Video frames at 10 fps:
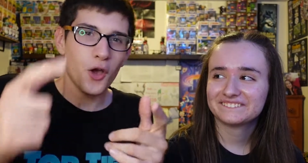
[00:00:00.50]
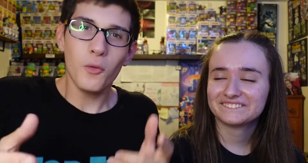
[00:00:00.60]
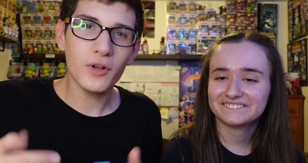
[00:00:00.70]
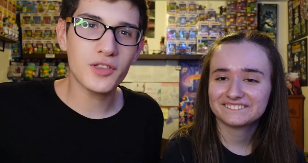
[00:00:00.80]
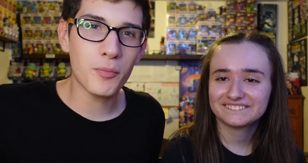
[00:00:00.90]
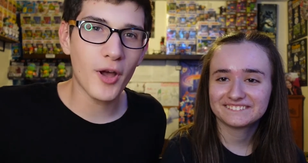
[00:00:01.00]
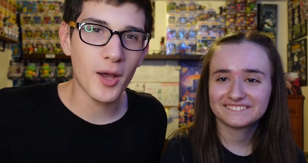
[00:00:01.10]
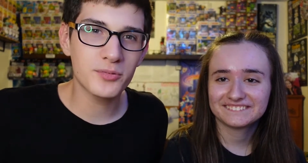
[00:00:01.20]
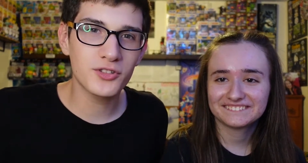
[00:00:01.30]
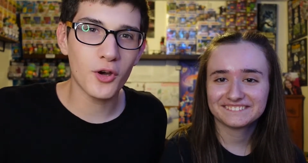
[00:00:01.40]
Speaker 1: What the
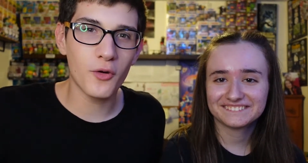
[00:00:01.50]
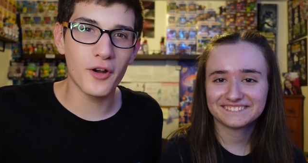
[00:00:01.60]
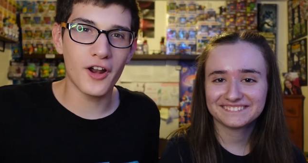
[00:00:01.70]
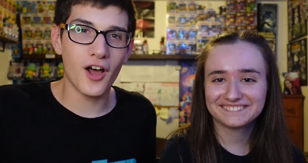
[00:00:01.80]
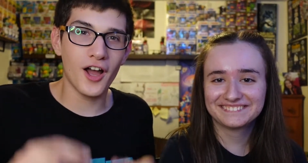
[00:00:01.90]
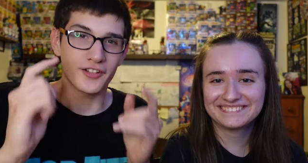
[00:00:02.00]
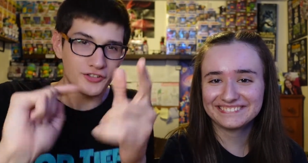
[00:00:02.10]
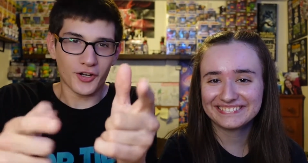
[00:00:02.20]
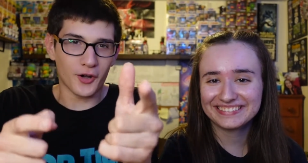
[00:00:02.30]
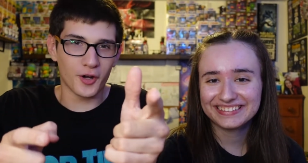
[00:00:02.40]
pop's going
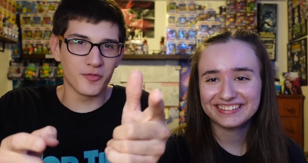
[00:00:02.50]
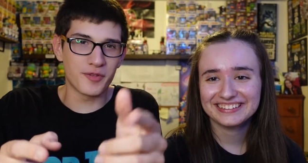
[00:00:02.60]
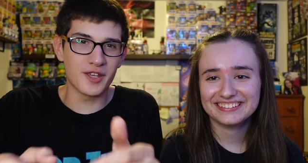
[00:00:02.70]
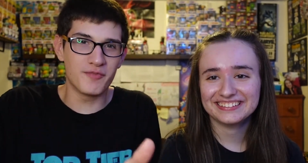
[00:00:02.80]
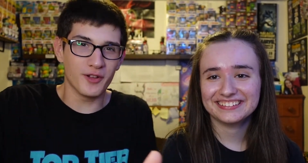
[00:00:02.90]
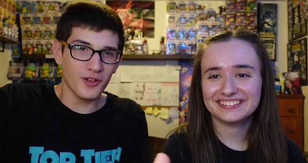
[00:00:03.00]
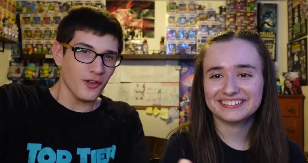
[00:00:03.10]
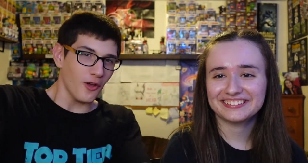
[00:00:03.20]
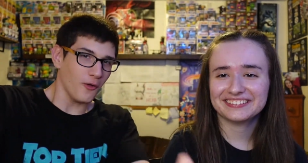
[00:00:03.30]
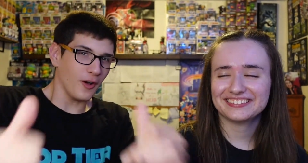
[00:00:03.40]
on, turtle
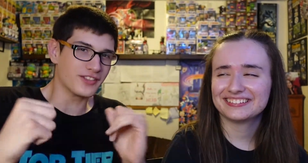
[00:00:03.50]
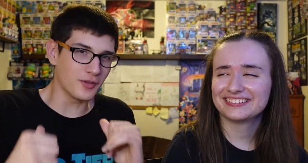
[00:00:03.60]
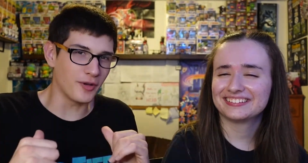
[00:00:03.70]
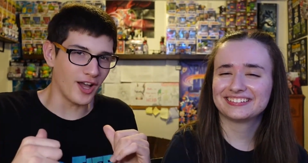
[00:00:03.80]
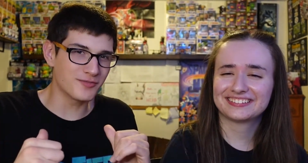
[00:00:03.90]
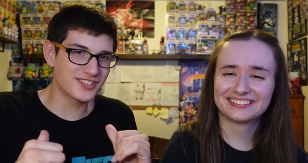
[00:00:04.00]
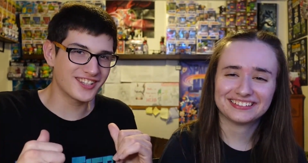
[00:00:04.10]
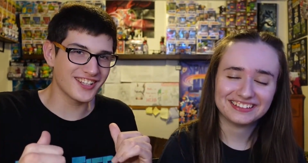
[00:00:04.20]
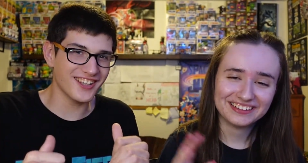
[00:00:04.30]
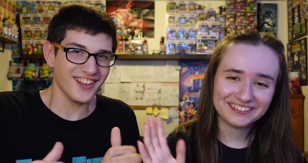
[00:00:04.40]
people? What the pop
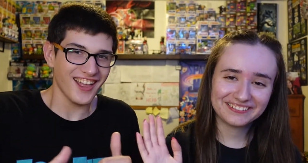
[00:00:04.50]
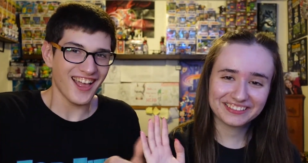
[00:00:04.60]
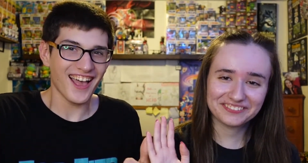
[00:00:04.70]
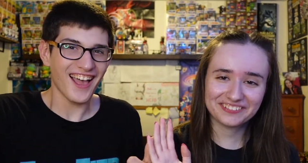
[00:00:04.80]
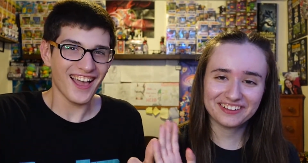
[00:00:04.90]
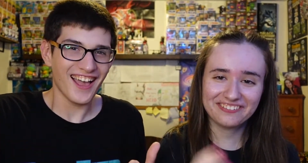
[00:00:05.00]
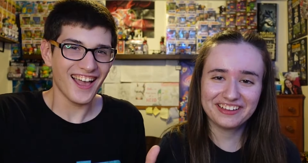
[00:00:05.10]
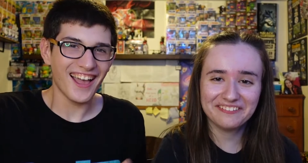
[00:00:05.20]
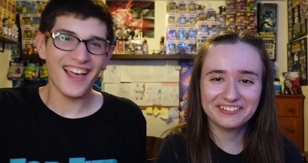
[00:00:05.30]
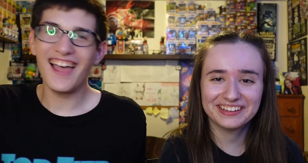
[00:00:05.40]
steal? What the pop?
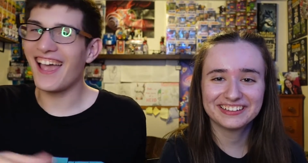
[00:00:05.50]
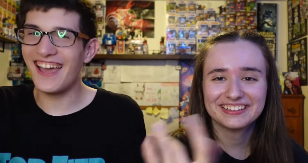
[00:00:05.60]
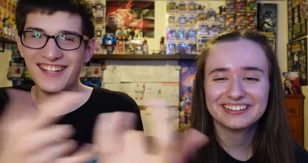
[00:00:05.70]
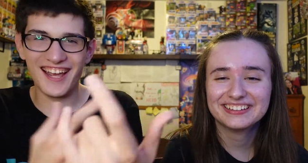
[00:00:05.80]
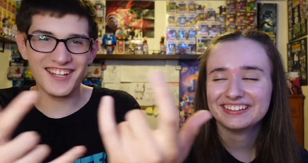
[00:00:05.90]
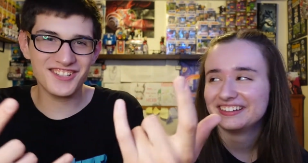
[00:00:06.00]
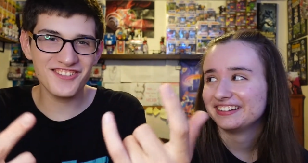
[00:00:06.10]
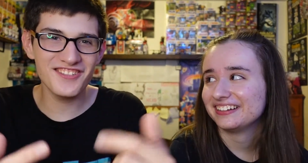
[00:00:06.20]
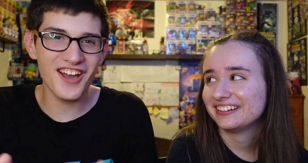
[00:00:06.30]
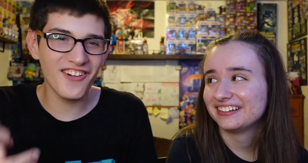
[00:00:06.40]
And as
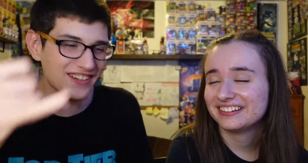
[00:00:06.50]
you know,